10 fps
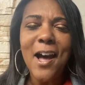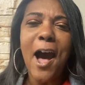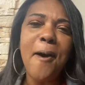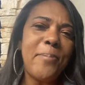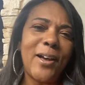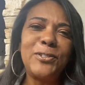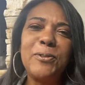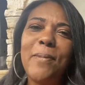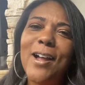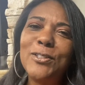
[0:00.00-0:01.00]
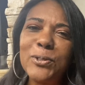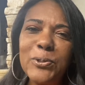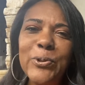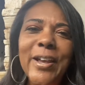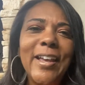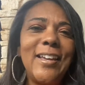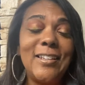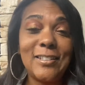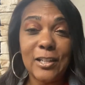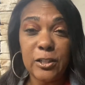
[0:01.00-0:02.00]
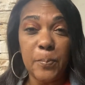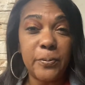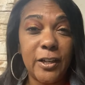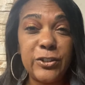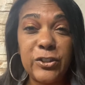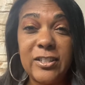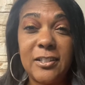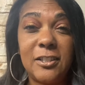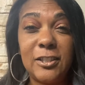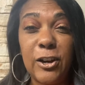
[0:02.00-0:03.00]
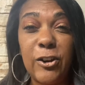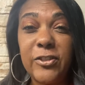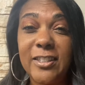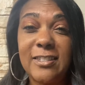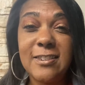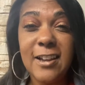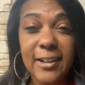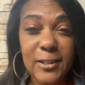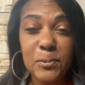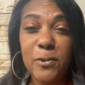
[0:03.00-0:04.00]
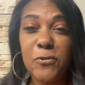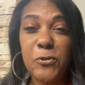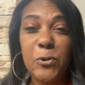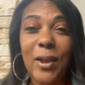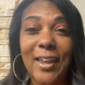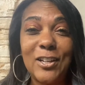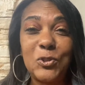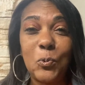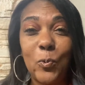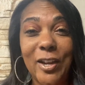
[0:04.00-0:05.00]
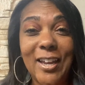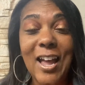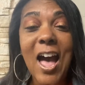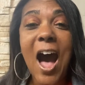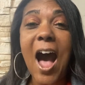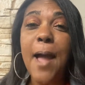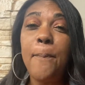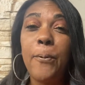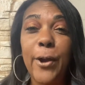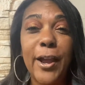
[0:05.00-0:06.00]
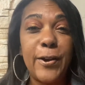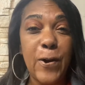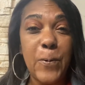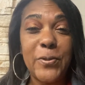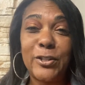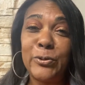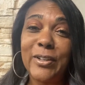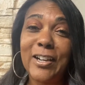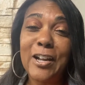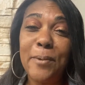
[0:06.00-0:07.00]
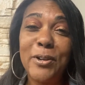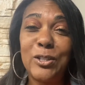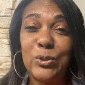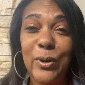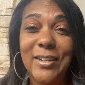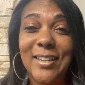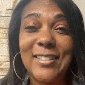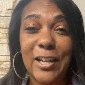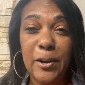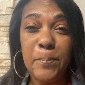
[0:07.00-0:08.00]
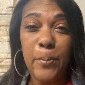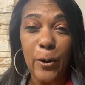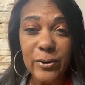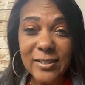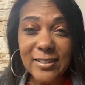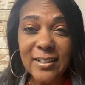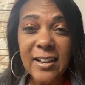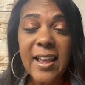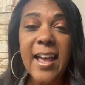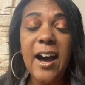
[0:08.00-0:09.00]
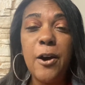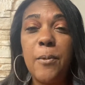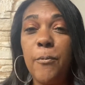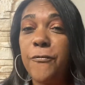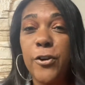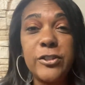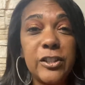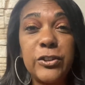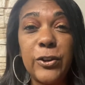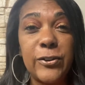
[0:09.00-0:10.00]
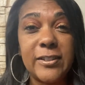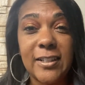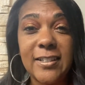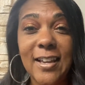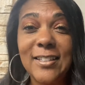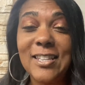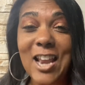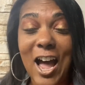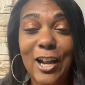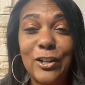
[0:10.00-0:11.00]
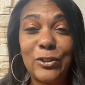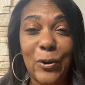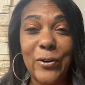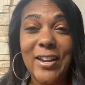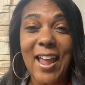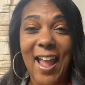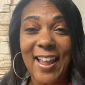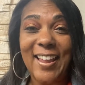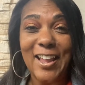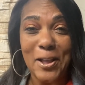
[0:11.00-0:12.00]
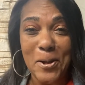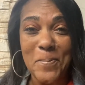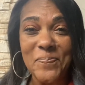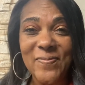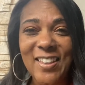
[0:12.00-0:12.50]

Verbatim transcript: I'm Pastor Matu. It is such a pleasure to share these nuggets with you each week. I pray and hope that you can come and join us in person. Um, first and third Sundays, 9.30 a.m.